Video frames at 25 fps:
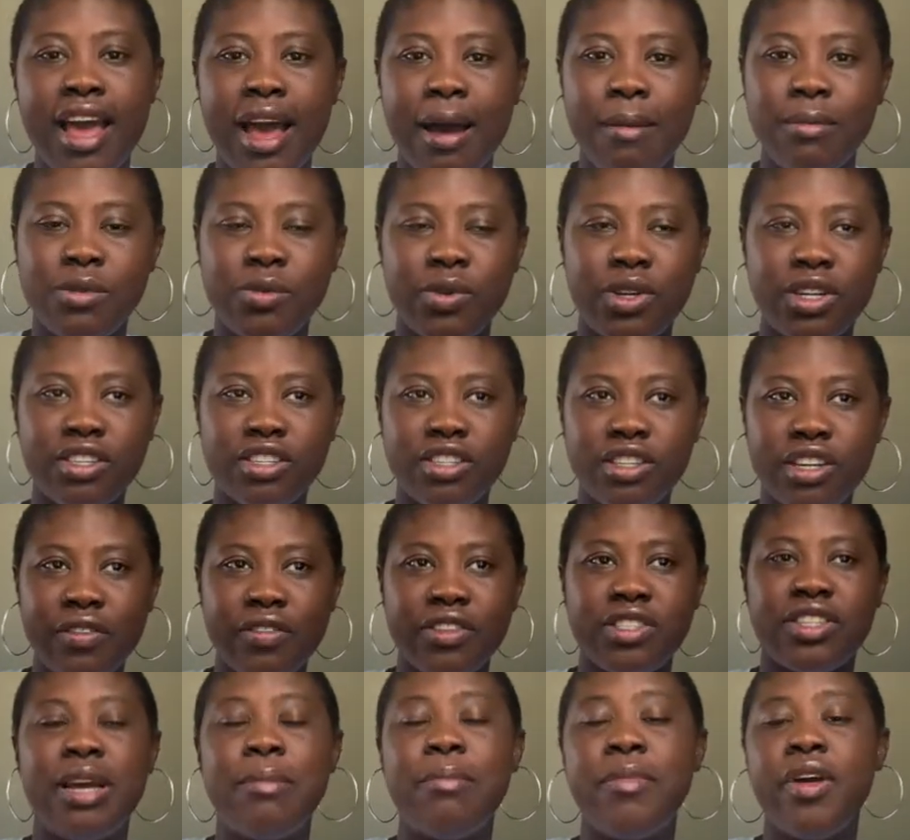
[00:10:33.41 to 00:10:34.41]
I'm doing a
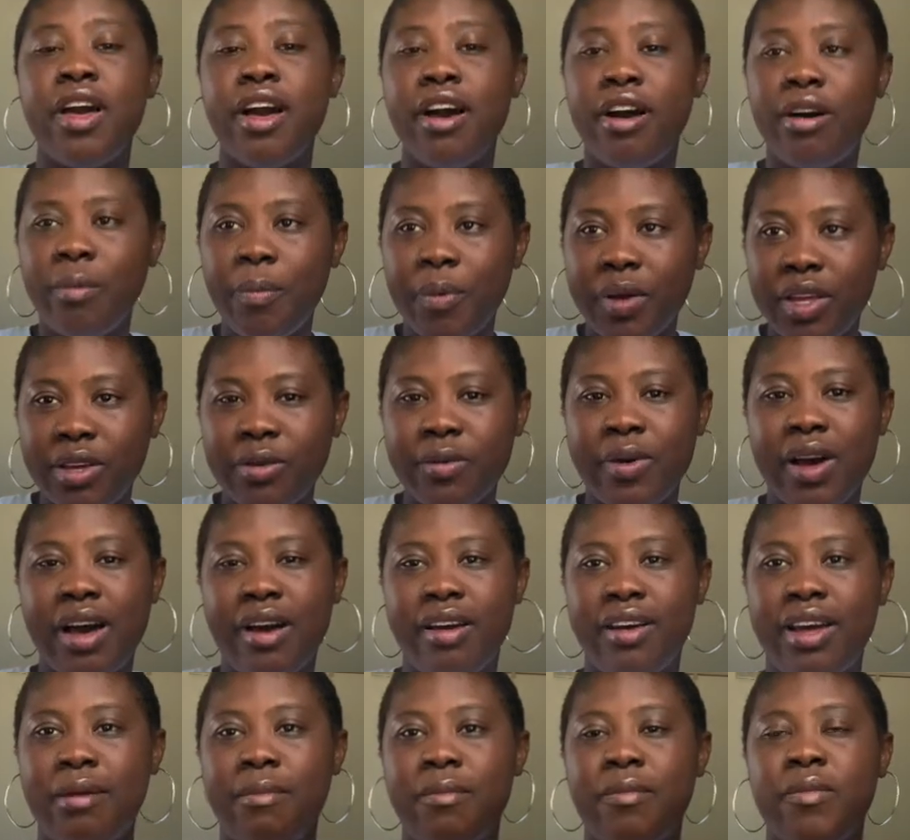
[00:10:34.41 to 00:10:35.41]
service, I'm helping you
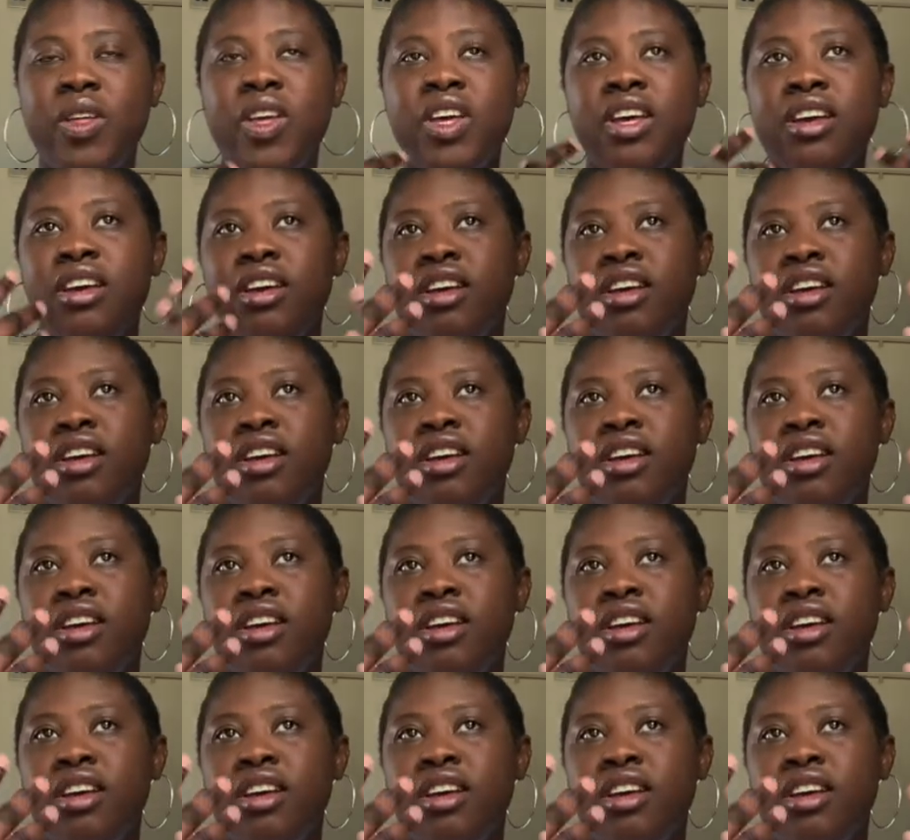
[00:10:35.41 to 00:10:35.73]
out, I'm,